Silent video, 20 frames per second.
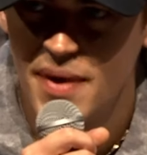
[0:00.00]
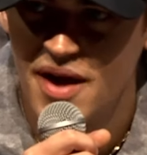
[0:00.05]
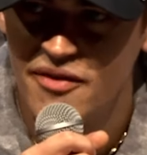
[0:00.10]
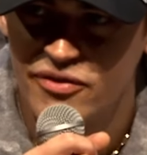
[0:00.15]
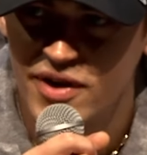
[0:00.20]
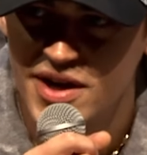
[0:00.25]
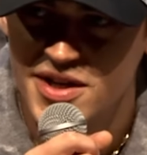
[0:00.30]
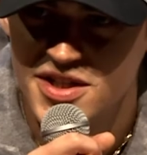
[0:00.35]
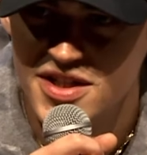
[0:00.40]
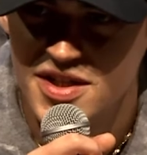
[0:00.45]
my
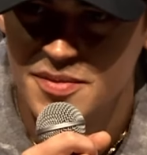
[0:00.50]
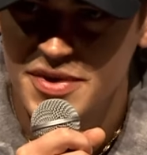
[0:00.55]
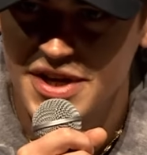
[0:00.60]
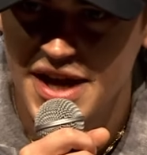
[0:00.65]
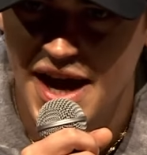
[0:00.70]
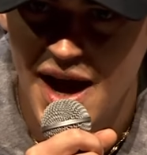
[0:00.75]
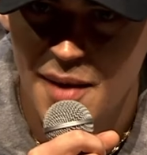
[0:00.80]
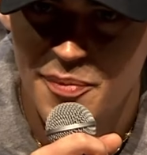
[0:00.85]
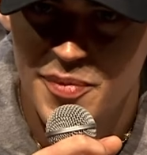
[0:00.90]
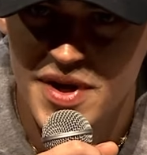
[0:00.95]
friends to be
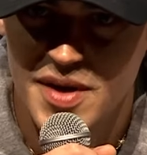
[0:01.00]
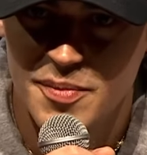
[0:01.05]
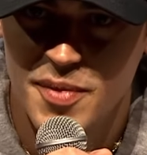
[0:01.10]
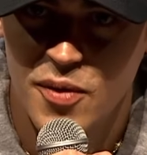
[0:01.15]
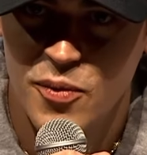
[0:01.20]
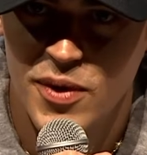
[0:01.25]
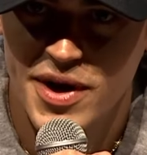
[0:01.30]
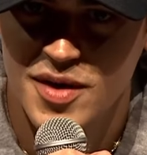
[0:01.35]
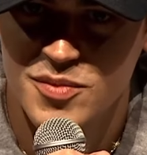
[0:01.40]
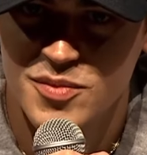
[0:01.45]
happy.
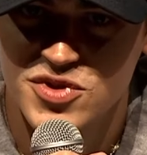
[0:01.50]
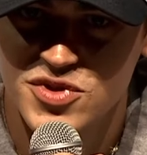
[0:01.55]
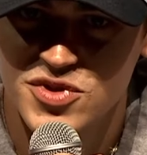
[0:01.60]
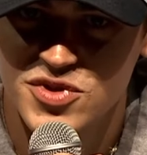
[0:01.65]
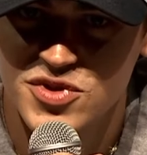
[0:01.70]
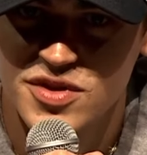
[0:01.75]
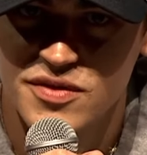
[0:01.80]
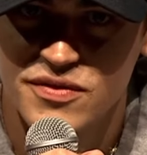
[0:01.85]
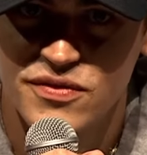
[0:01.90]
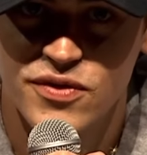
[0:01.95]
But when it
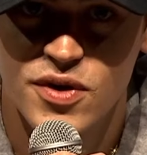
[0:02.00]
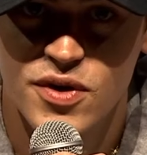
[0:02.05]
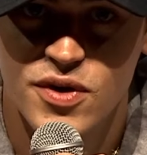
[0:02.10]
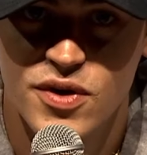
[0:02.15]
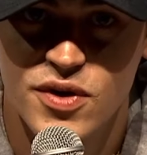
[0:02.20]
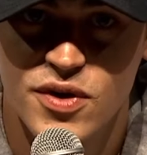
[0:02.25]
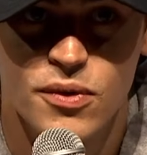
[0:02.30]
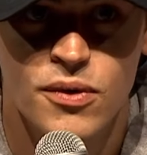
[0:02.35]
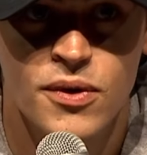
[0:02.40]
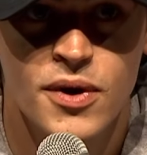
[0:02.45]
comes to
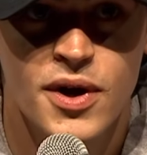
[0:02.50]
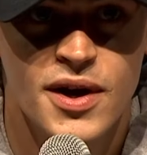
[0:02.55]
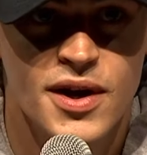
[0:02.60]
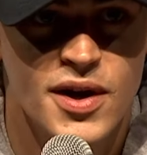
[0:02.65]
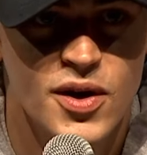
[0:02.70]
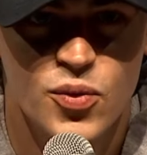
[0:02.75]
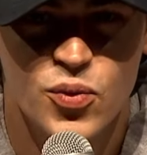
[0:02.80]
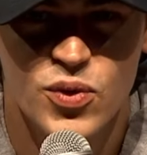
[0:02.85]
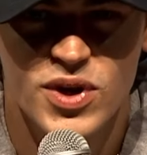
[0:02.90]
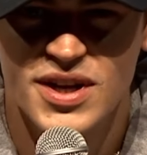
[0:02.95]
football,
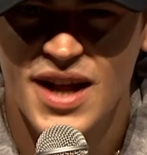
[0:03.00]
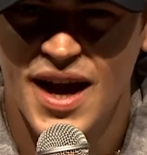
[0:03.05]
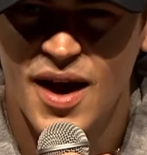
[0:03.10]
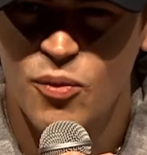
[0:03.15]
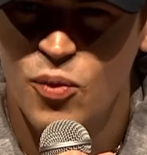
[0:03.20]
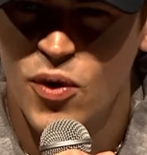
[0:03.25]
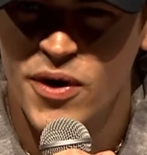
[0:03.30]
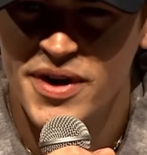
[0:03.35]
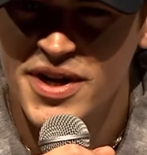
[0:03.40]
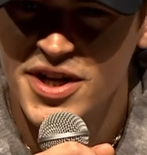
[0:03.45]
we
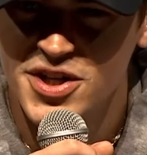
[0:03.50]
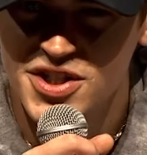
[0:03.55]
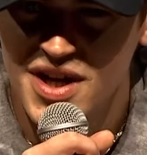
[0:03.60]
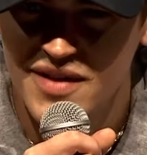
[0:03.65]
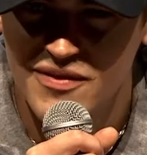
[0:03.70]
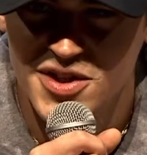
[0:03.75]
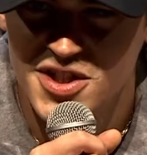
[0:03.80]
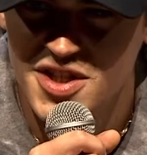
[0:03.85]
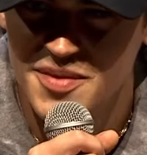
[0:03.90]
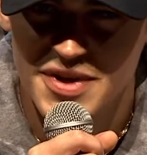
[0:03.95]
like want each
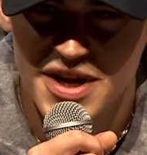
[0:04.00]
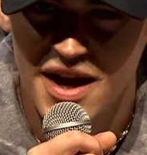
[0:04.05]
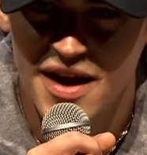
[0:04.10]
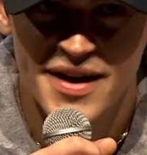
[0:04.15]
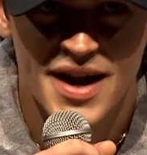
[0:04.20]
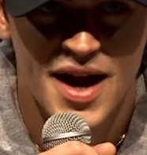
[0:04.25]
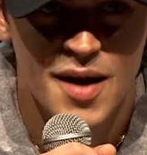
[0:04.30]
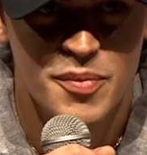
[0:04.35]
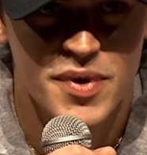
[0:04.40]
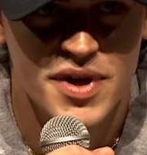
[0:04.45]
other to be
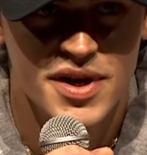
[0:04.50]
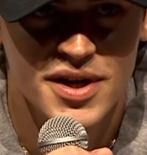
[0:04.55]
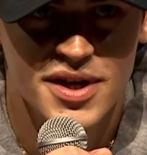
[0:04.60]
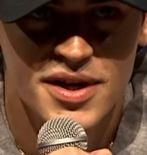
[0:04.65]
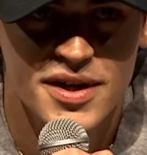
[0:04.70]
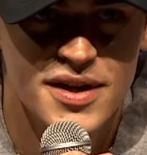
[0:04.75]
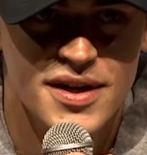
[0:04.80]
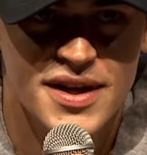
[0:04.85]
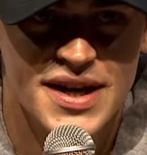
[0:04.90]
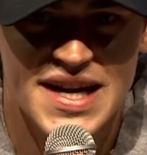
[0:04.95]
unhappy,
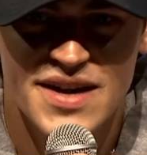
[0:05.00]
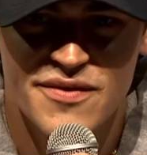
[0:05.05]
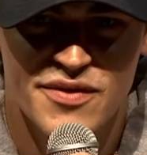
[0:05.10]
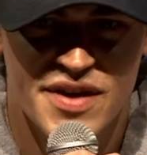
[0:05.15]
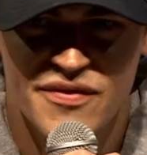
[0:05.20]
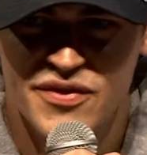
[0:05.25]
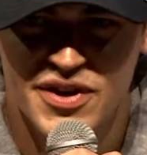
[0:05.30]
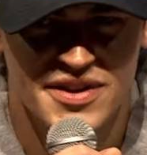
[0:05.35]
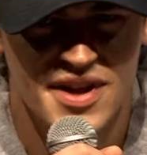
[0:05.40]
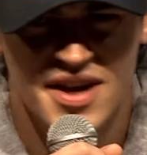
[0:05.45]
even
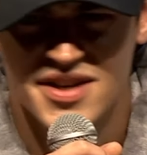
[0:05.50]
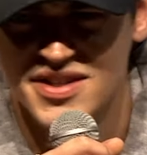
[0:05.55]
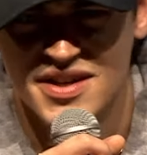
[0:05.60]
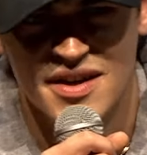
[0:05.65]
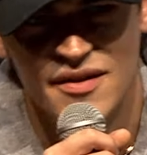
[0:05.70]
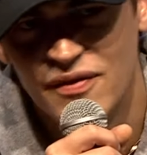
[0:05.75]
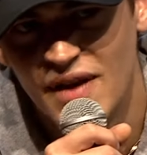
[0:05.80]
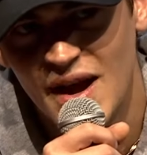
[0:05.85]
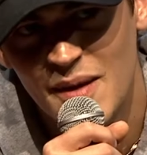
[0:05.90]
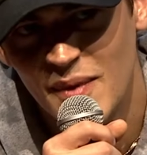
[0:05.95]
if it doesn't
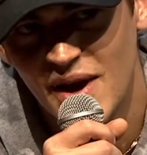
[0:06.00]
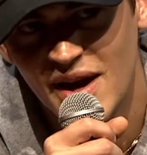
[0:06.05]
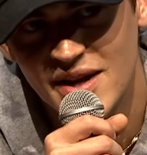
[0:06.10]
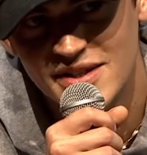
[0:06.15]
affect my